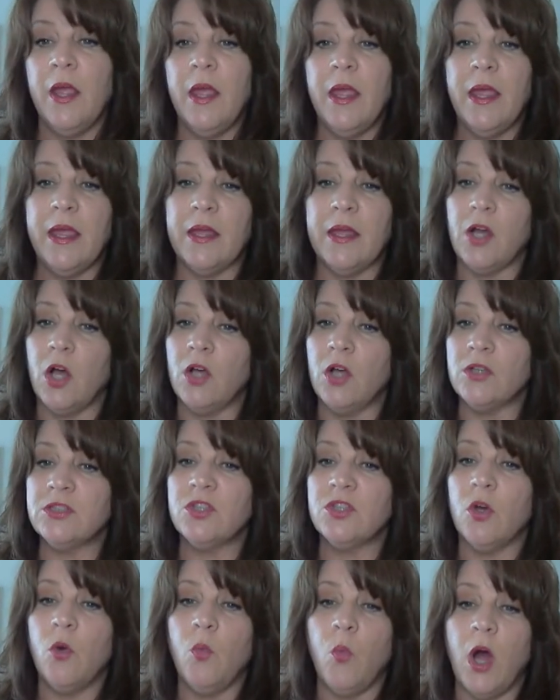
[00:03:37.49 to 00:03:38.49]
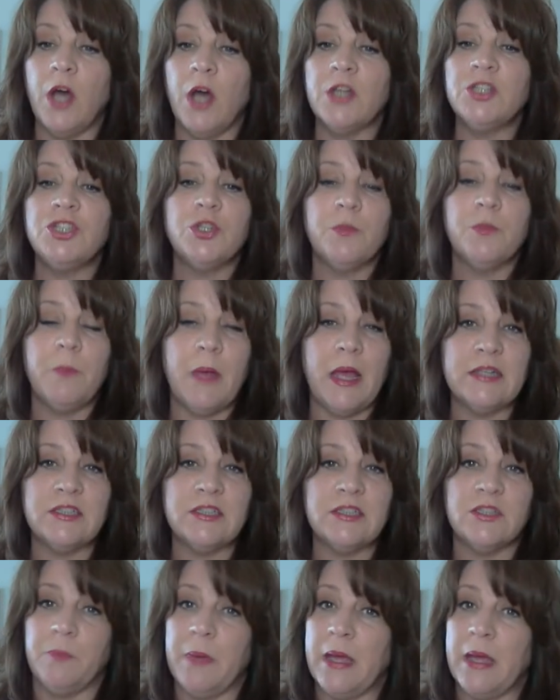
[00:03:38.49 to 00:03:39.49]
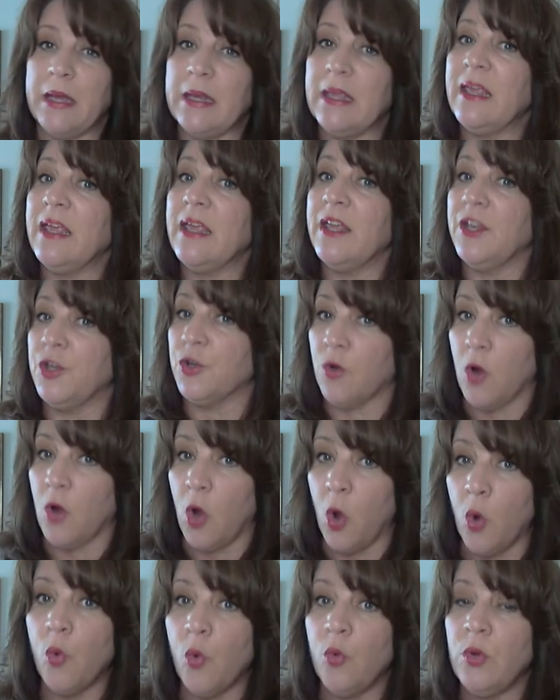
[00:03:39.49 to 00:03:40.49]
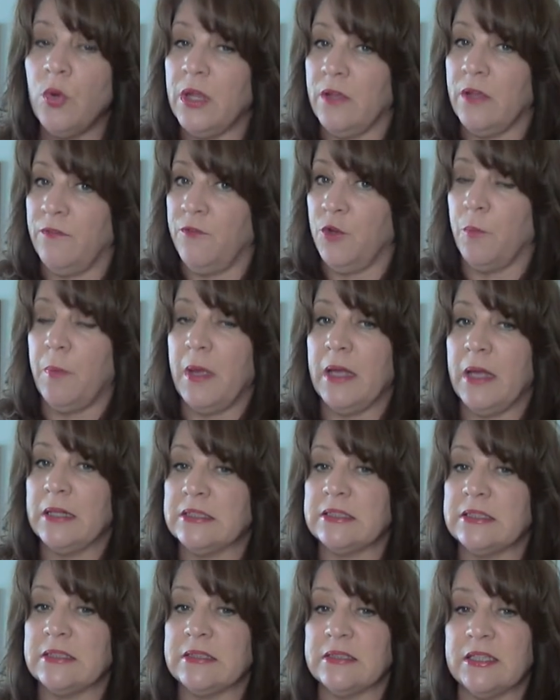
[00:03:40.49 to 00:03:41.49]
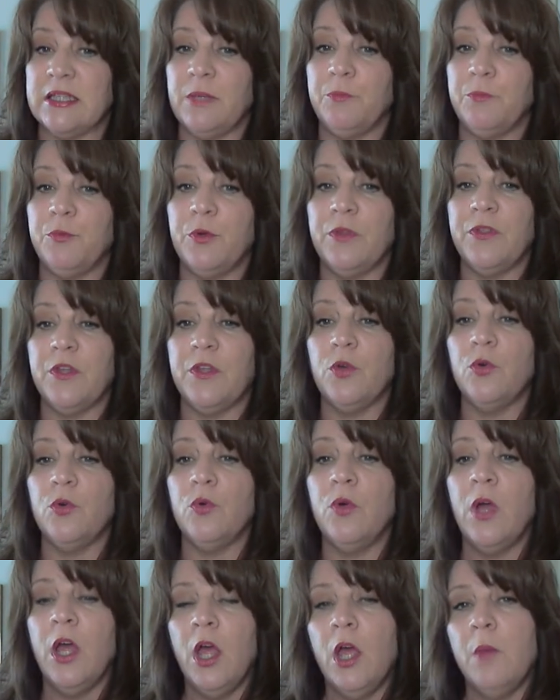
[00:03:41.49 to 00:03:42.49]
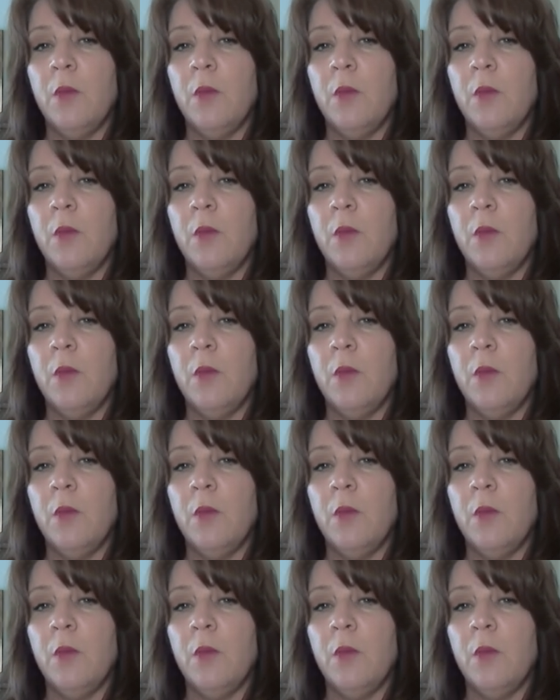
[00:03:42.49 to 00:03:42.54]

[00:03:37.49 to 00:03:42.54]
and also wash your pet's bedding in your own if your pets sleep with you,